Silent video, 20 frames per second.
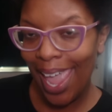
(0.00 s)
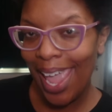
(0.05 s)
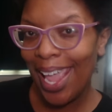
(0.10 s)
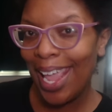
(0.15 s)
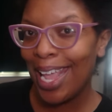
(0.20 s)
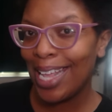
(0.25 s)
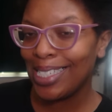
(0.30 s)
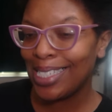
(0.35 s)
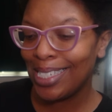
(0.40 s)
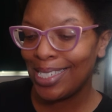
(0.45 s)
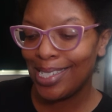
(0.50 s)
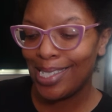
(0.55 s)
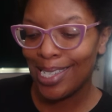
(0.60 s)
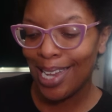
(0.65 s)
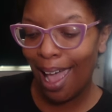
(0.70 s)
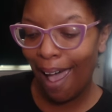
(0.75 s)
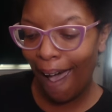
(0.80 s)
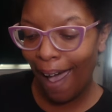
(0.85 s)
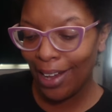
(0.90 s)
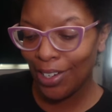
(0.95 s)
It's
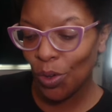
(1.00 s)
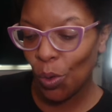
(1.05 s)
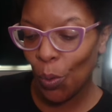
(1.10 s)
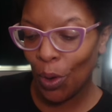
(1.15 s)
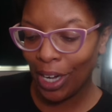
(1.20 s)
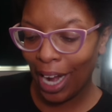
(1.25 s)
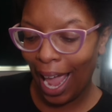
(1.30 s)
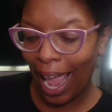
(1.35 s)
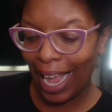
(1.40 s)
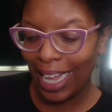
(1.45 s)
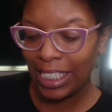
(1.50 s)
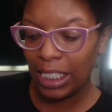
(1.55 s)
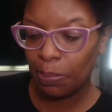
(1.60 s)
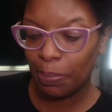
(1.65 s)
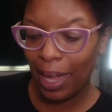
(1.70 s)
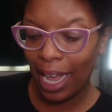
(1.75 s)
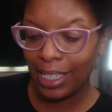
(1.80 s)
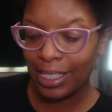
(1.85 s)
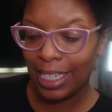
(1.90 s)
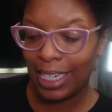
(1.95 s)
not what I
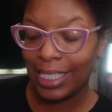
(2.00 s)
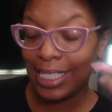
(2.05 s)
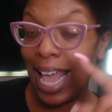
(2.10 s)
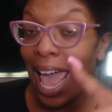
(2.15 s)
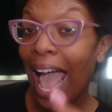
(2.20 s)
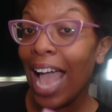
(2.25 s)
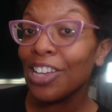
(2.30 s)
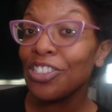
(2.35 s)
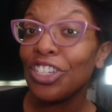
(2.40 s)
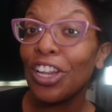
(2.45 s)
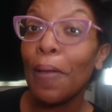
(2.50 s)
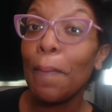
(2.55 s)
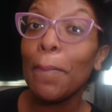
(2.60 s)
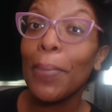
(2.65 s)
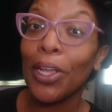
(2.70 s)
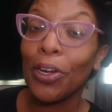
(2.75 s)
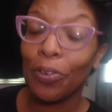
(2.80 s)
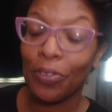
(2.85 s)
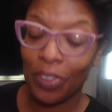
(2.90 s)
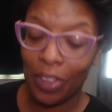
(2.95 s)
expected. It's actually
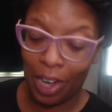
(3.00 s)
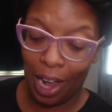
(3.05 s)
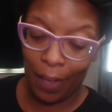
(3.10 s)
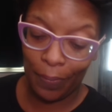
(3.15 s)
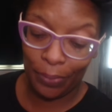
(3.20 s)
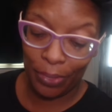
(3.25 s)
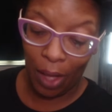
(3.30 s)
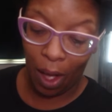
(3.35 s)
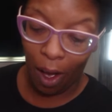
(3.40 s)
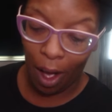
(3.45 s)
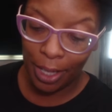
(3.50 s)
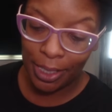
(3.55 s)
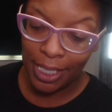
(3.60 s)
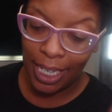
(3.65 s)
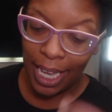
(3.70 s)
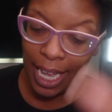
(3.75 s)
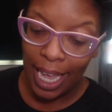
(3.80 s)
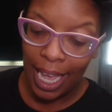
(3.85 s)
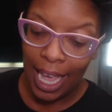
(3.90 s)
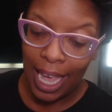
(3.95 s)
better than I thought.
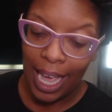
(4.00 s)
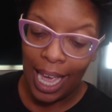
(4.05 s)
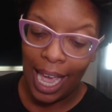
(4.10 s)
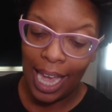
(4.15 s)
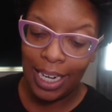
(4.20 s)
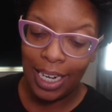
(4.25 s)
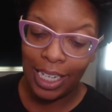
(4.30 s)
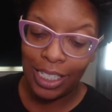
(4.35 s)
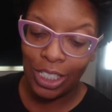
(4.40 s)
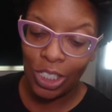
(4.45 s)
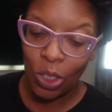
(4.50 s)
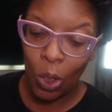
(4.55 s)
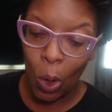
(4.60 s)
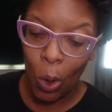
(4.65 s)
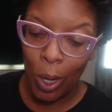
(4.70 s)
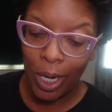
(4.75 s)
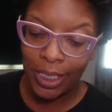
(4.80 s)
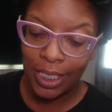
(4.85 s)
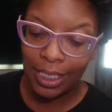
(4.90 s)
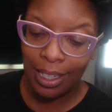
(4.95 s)
And it
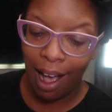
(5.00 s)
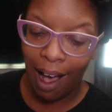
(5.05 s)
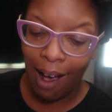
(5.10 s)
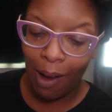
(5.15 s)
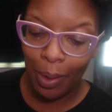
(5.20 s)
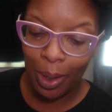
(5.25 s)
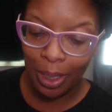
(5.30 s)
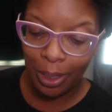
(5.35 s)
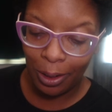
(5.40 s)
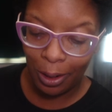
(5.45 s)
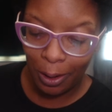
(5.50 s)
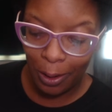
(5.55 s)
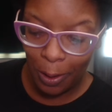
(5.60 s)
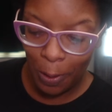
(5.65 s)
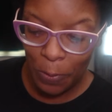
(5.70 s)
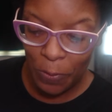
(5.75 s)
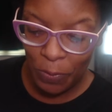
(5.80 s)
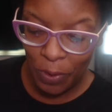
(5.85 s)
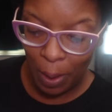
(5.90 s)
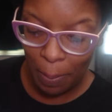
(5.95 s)
stars our
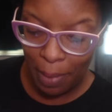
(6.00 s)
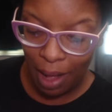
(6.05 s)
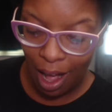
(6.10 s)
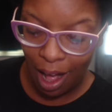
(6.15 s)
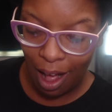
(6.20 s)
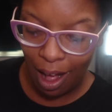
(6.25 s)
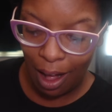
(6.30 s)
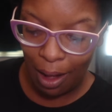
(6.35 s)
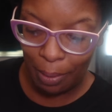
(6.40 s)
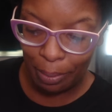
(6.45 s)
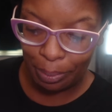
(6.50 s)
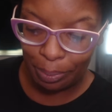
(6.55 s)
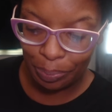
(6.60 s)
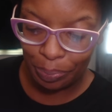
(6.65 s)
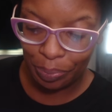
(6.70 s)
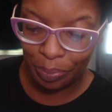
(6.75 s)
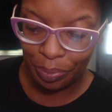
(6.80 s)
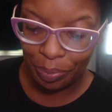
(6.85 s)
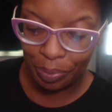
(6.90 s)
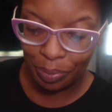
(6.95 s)
girl from...
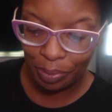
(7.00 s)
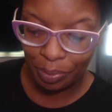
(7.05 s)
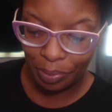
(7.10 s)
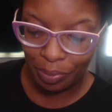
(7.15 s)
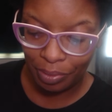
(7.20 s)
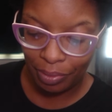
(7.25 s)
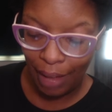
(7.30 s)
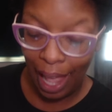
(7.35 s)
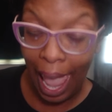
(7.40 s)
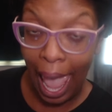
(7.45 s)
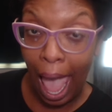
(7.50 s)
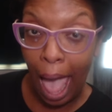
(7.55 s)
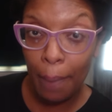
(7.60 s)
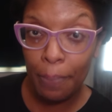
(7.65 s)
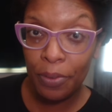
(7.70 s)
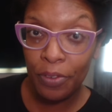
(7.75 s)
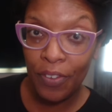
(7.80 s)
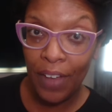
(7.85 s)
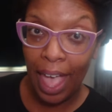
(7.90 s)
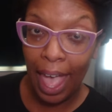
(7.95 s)
um Ab
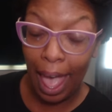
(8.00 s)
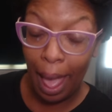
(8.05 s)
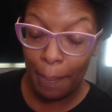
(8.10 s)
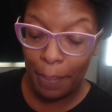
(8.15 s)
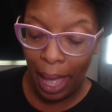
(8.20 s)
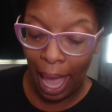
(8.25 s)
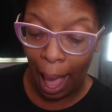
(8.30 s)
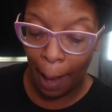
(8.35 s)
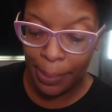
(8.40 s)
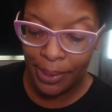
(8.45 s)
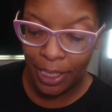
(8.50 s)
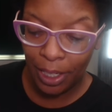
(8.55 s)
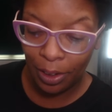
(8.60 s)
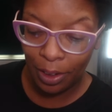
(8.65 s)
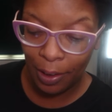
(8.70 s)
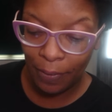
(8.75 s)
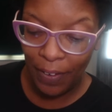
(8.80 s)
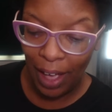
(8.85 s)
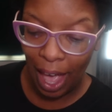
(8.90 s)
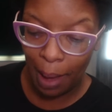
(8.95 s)
Fab,
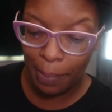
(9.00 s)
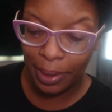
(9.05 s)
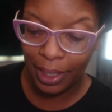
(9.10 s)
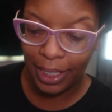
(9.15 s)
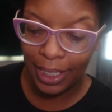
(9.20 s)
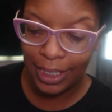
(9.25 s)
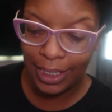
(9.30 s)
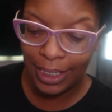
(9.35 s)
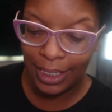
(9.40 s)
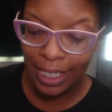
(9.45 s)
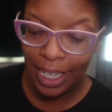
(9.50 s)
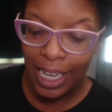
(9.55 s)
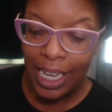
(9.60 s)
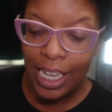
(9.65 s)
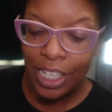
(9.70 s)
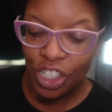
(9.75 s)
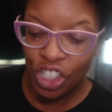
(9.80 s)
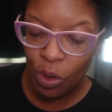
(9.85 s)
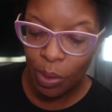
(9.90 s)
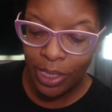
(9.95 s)
absolutely fabulous.
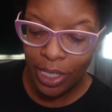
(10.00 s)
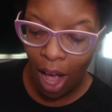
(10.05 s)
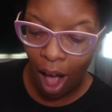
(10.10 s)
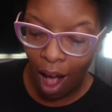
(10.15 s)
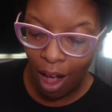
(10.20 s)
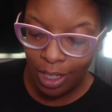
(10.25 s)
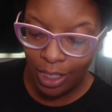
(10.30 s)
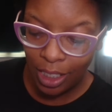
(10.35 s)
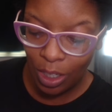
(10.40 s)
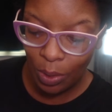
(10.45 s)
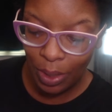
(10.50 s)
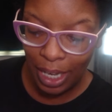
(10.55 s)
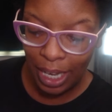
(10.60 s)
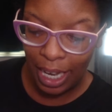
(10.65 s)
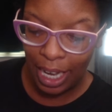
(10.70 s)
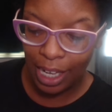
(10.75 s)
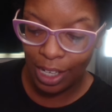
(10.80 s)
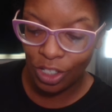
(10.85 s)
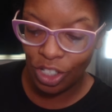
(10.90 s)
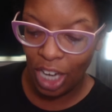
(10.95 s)
She was also
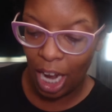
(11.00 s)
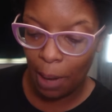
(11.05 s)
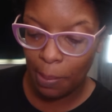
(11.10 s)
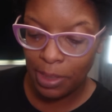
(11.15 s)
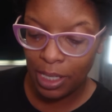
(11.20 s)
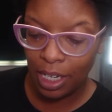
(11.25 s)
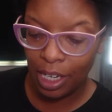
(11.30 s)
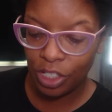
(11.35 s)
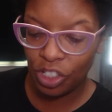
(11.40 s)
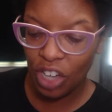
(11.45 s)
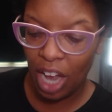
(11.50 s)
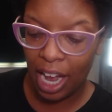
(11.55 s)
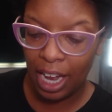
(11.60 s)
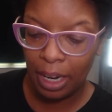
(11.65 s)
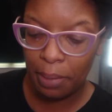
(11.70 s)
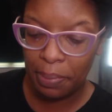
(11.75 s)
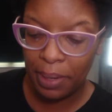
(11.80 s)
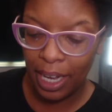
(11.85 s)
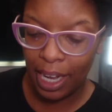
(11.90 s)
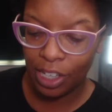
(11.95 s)
in James and the
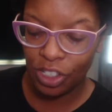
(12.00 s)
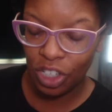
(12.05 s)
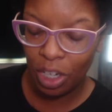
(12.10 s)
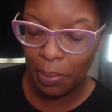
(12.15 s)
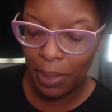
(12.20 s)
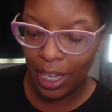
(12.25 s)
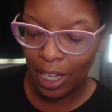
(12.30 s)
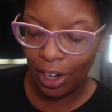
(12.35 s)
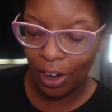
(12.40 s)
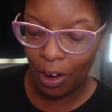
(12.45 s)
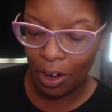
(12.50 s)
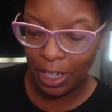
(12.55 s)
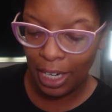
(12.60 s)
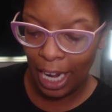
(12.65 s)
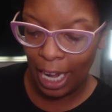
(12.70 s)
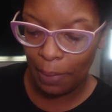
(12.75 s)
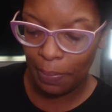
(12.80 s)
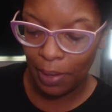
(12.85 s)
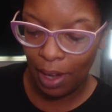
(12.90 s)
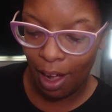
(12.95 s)
Giant Peach. Let me get her
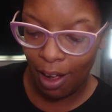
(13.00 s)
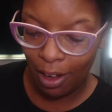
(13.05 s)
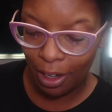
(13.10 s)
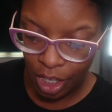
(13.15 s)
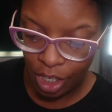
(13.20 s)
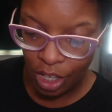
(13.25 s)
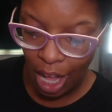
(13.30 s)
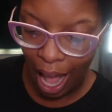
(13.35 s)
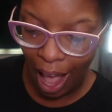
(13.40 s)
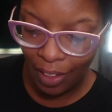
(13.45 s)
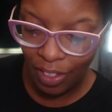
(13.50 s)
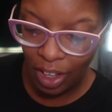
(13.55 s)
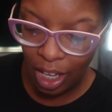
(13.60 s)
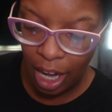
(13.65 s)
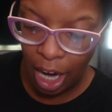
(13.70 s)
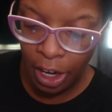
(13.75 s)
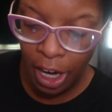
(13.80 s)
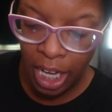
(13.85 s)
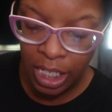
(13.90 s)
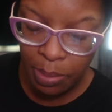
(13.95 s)
name, y'all. Her
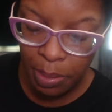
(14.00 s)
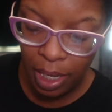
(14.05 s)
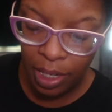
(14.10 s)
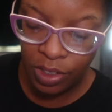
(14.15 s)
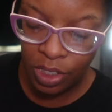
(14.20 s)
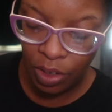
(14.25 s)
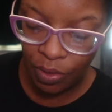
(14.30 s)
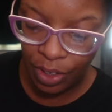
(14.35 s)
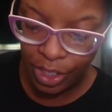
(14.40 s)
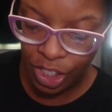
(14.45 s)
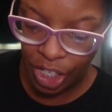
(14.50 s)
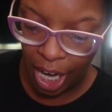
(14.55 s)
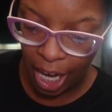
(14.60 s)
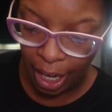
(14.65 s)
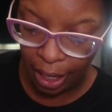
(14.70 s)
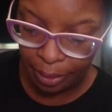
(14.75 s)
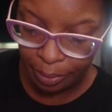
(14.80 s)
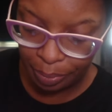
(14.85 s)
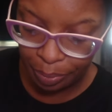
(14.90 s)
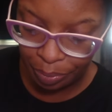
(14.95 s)
name begins with a
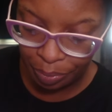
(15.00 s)
J.